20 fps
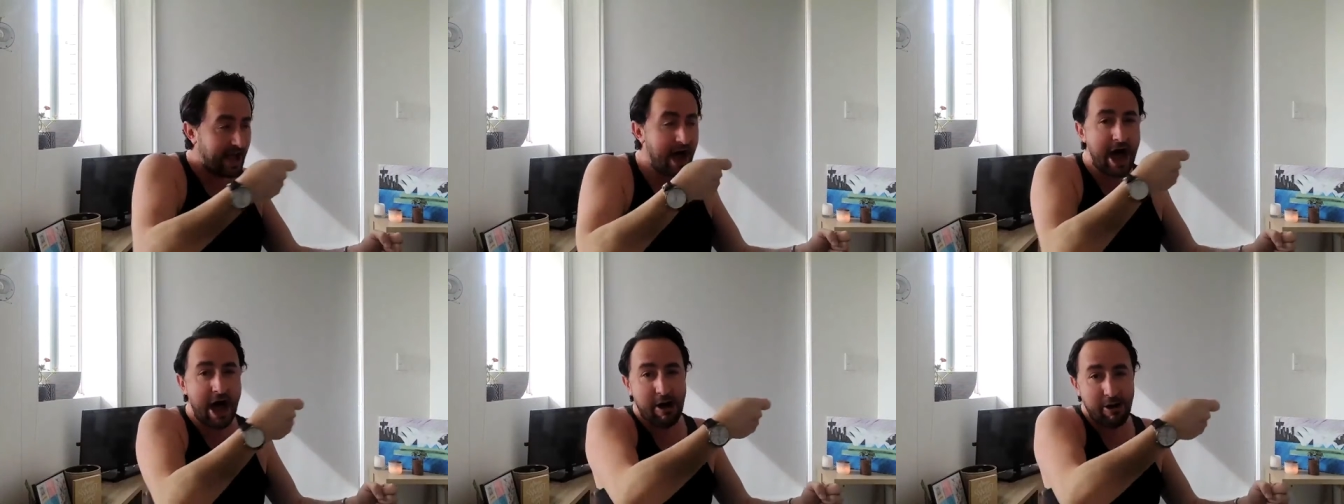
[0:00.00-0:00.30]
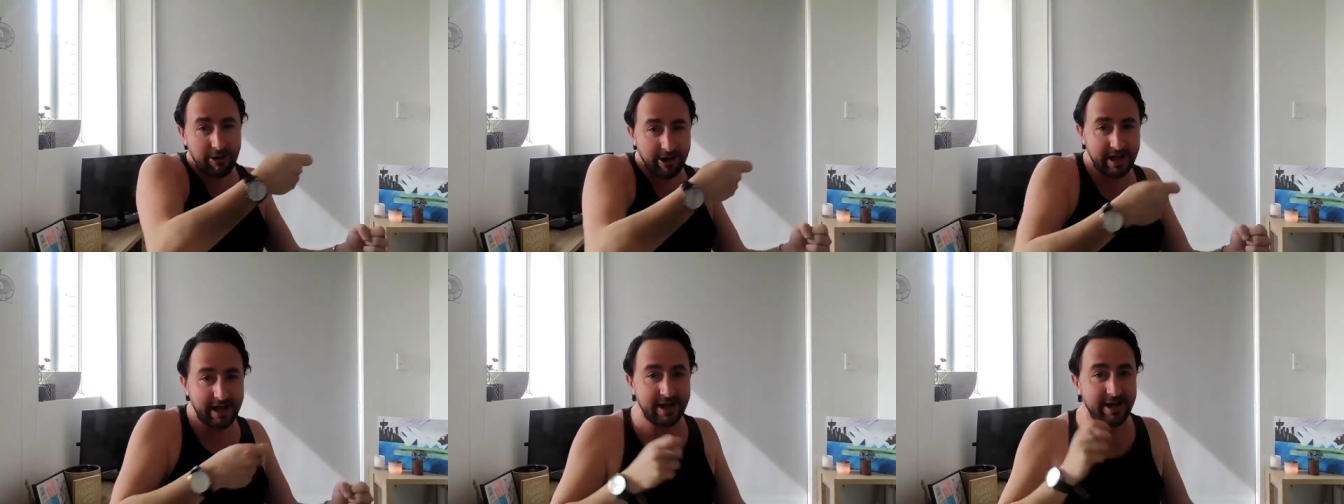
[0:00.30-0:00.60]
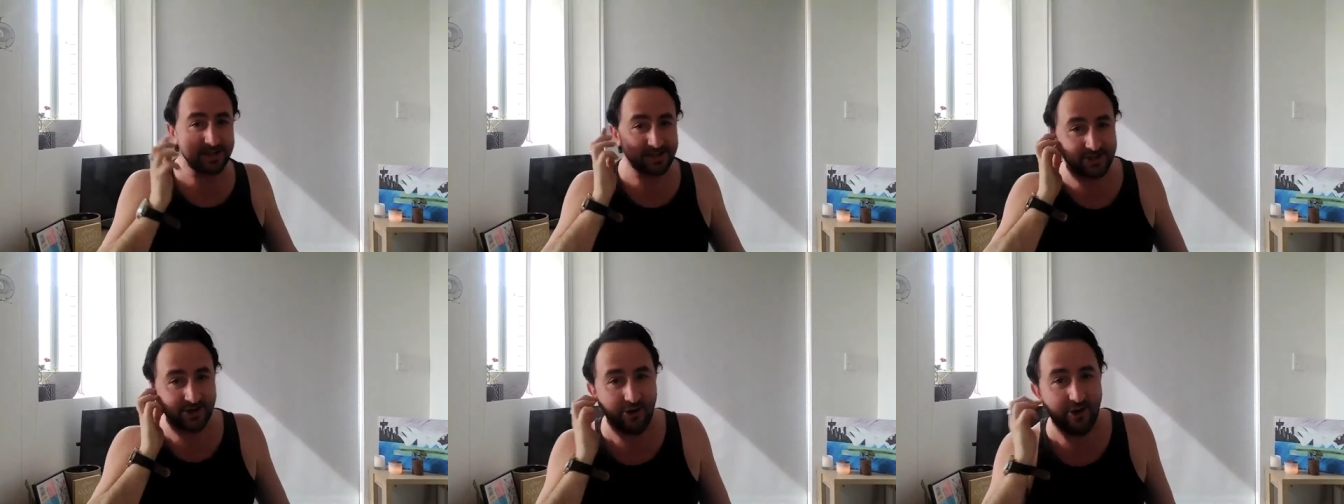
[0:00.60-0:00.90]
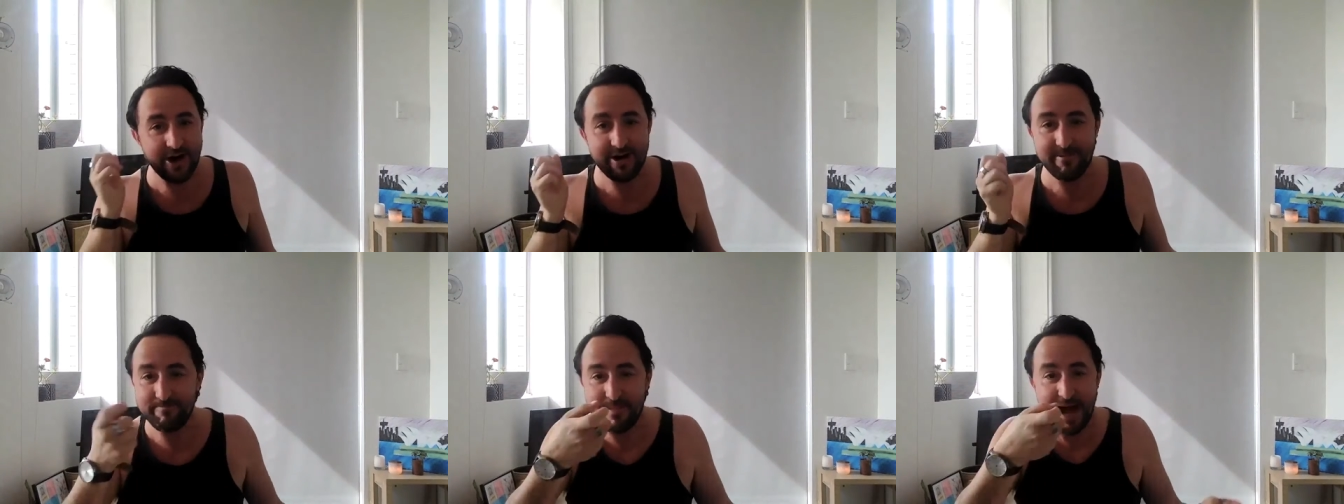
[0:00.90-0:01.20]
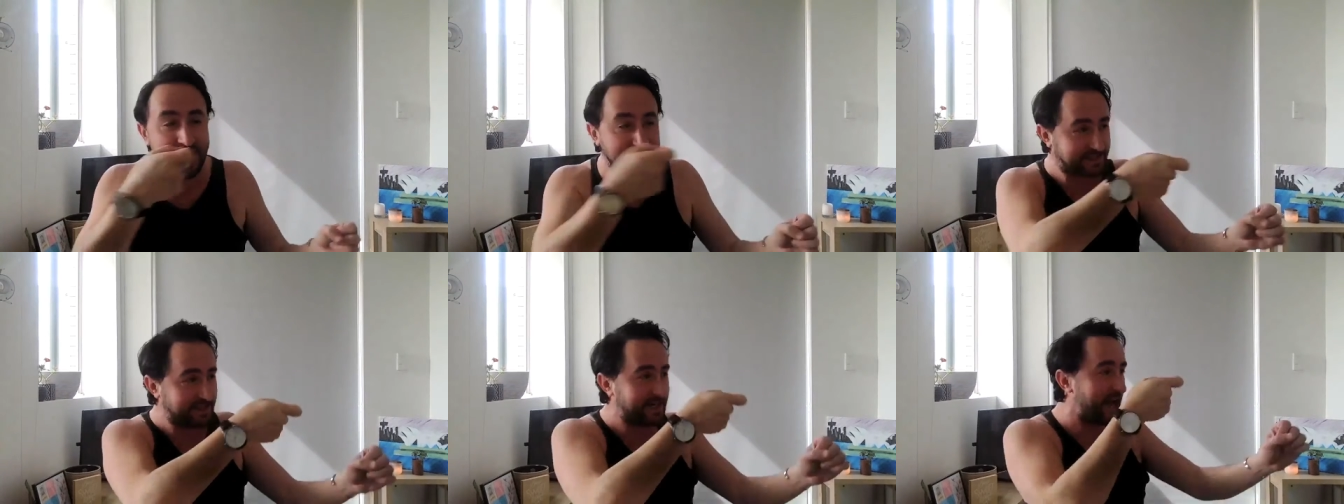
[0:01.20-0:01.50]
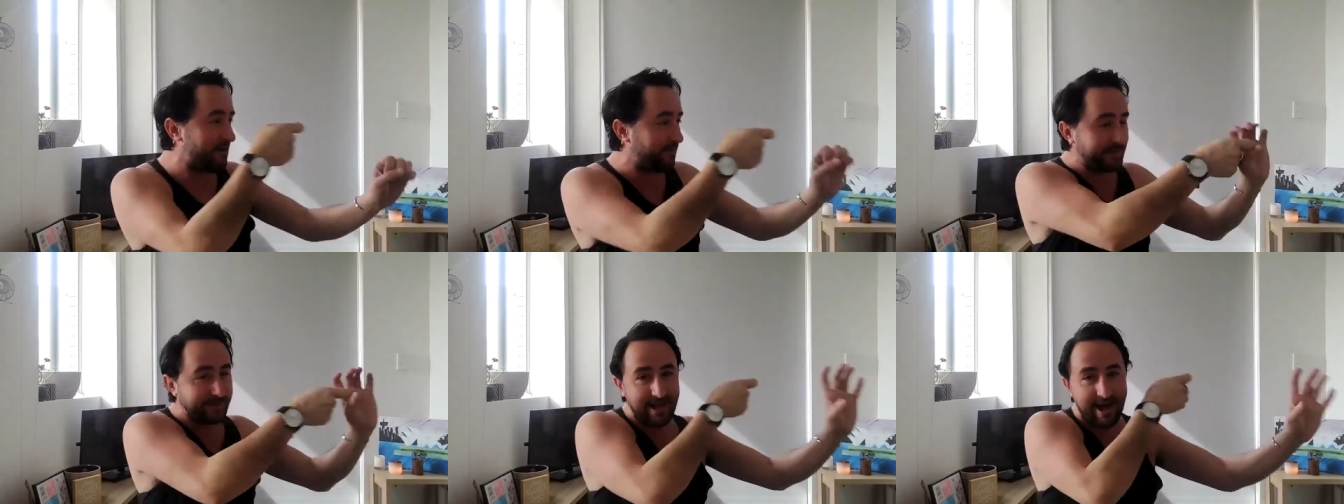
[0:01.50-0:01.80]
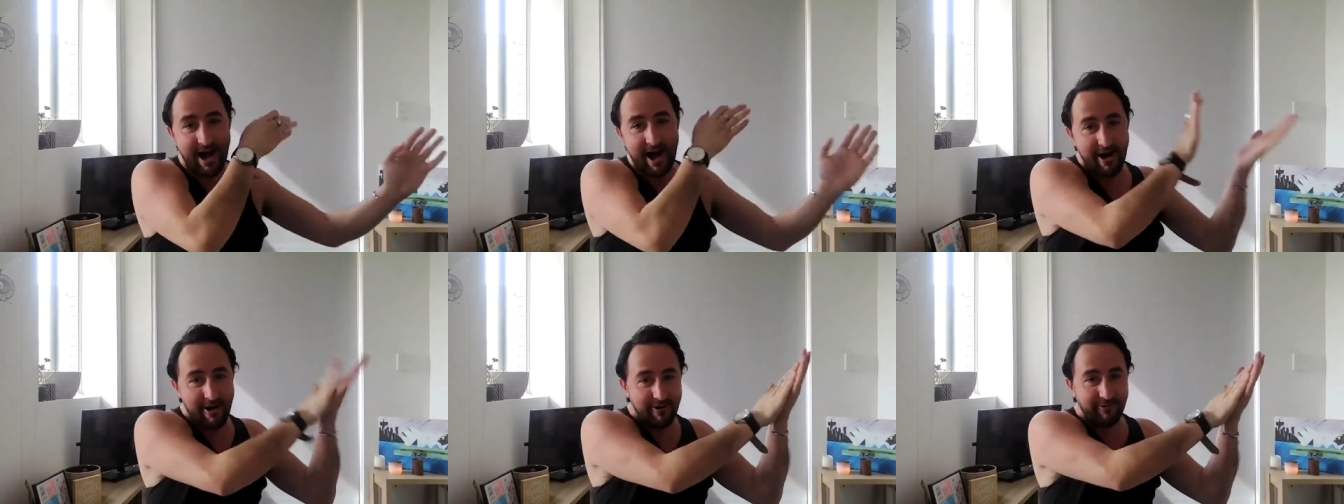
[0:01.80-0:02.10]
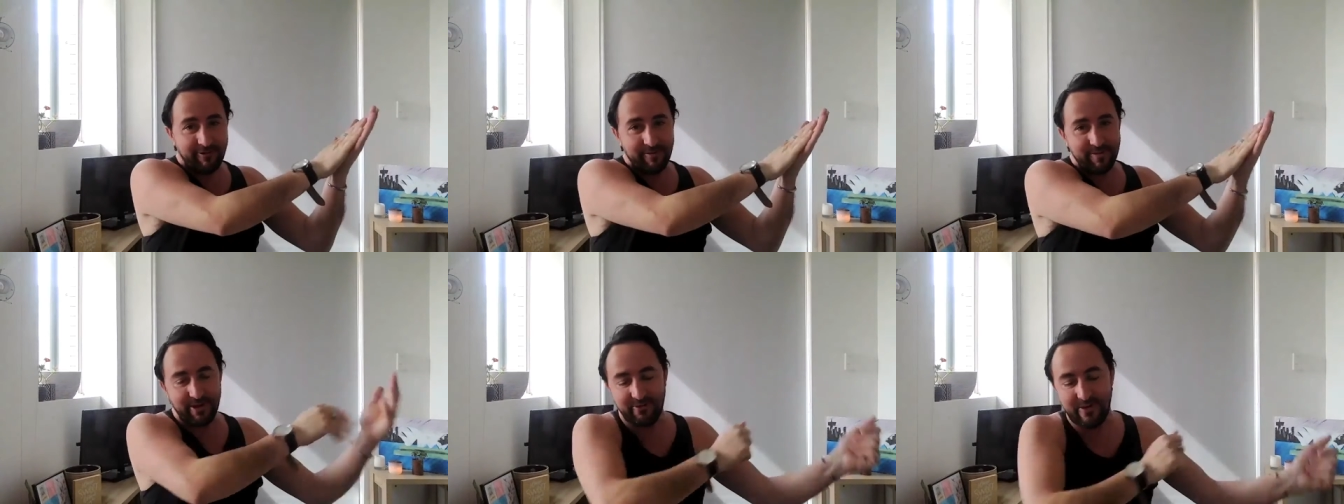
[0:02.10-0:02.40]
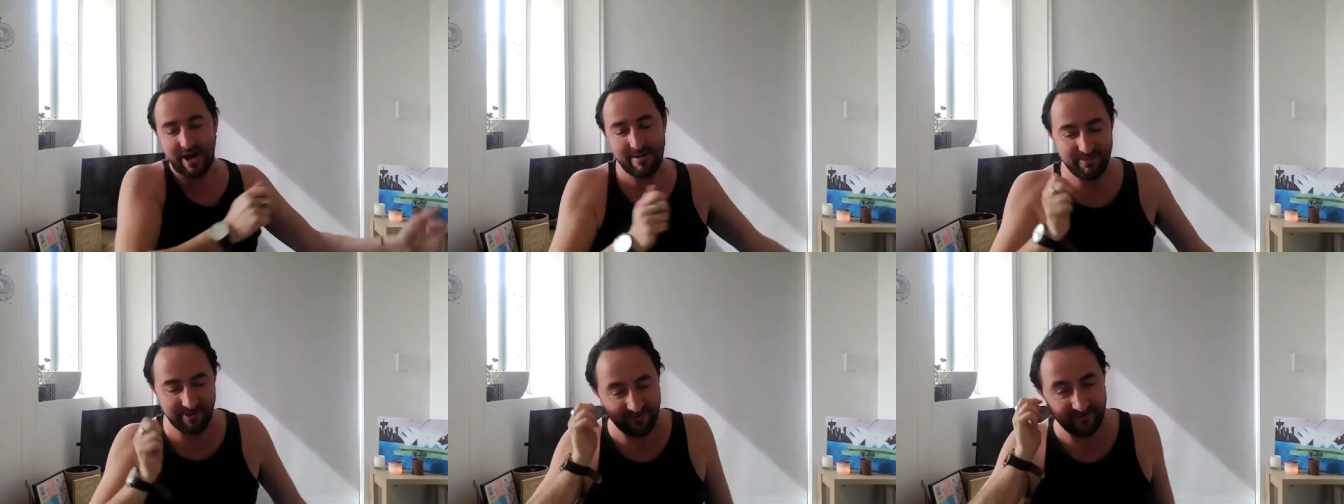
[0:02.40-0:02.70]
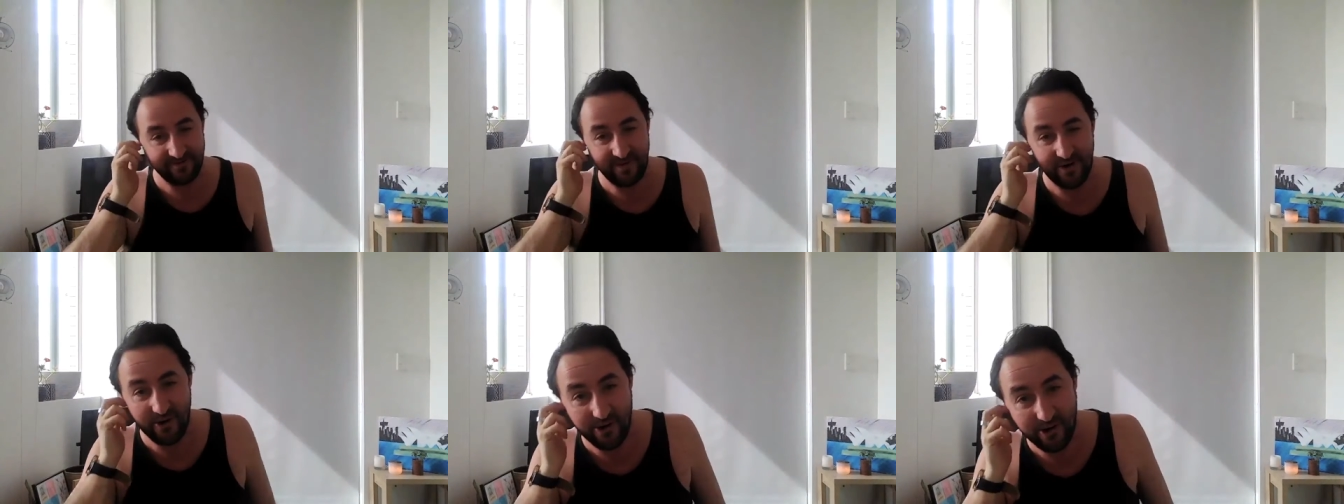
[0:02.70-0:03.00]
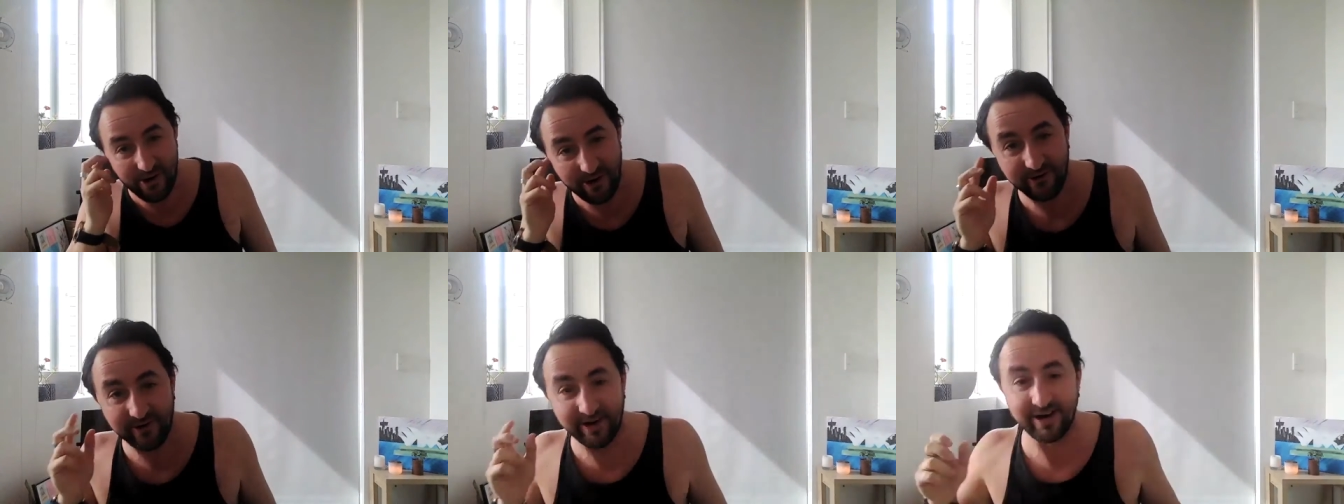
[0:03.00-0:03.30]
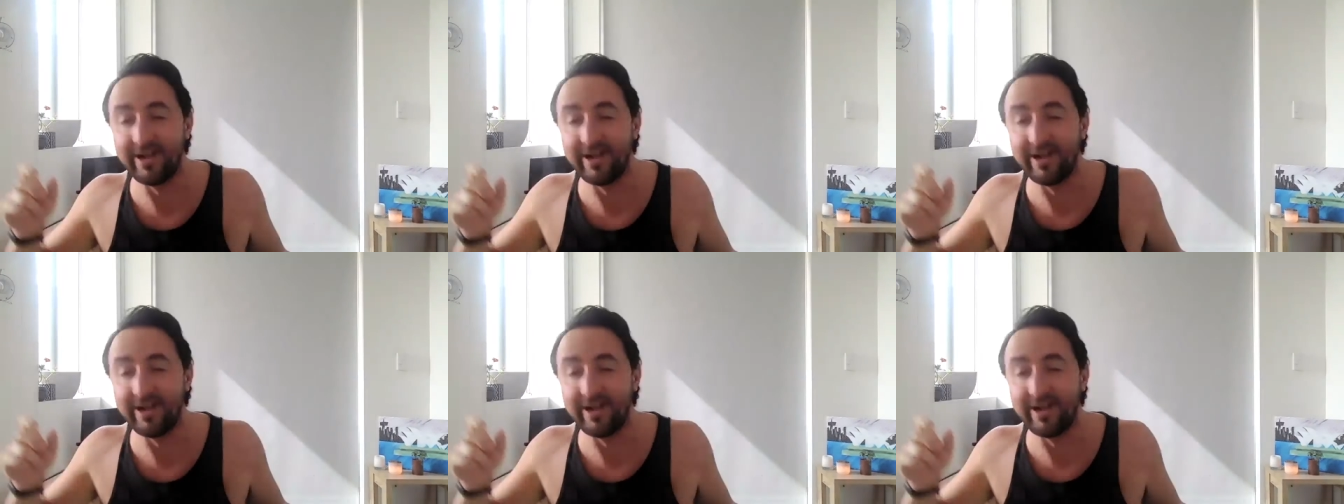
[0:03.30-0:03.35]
hole in and trying to match it up with the hole from the one before.